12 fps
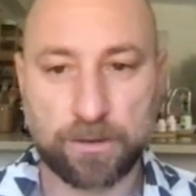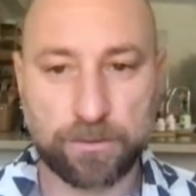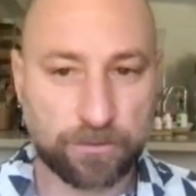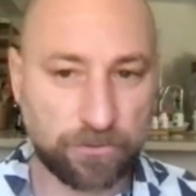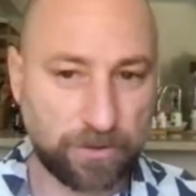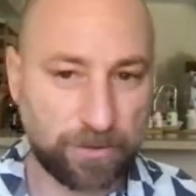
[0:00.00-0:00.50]

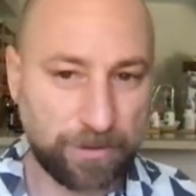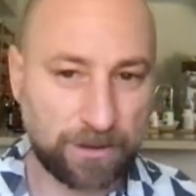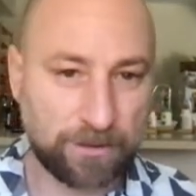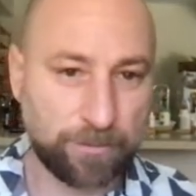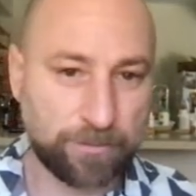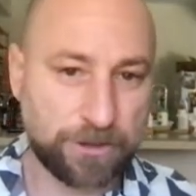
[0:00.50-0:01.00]
too drunk
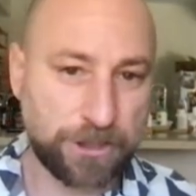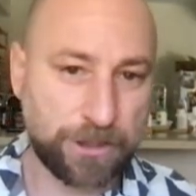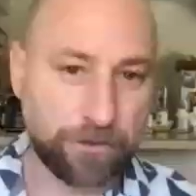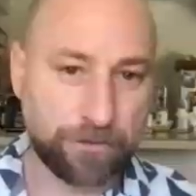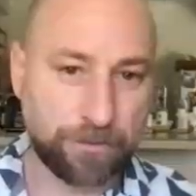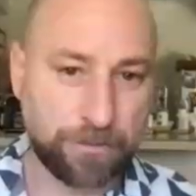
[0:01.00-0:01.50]
or
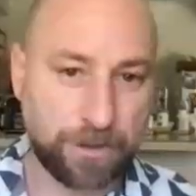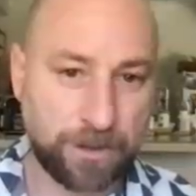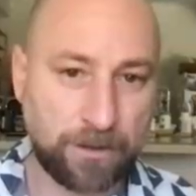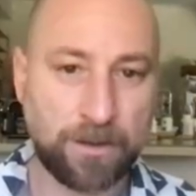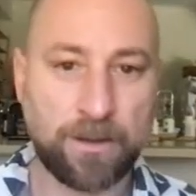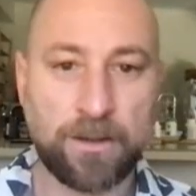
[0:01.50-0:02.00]
sleeping in a
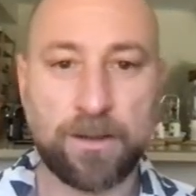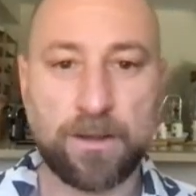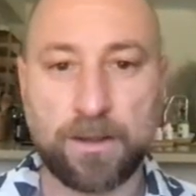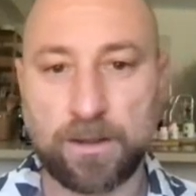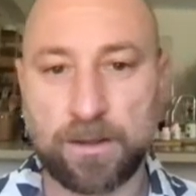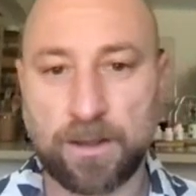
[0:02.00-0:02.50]
chair or
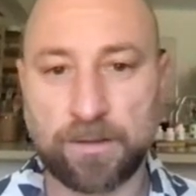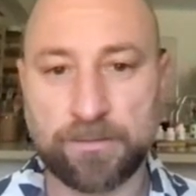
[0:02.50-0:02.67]
something.